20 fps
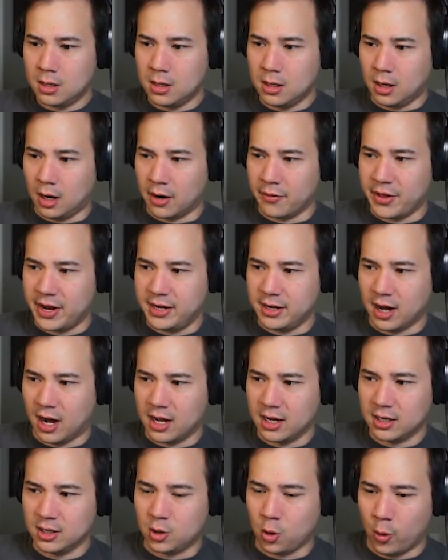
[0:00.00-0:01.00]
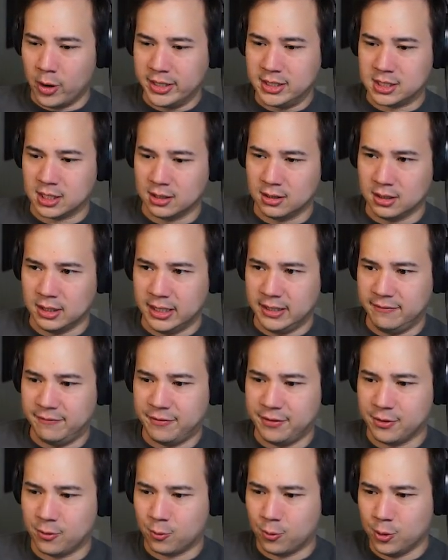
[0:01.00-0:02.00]
Are they not going to leave
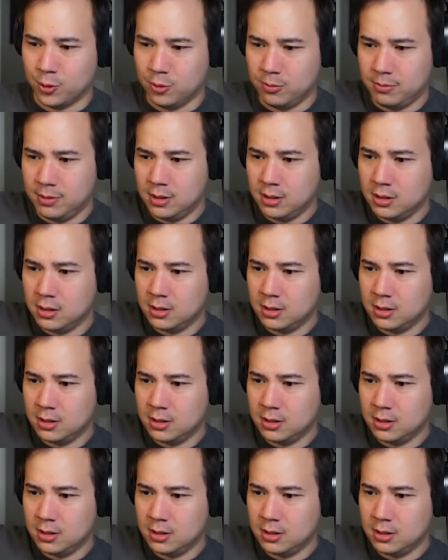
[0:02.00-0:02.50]
the room?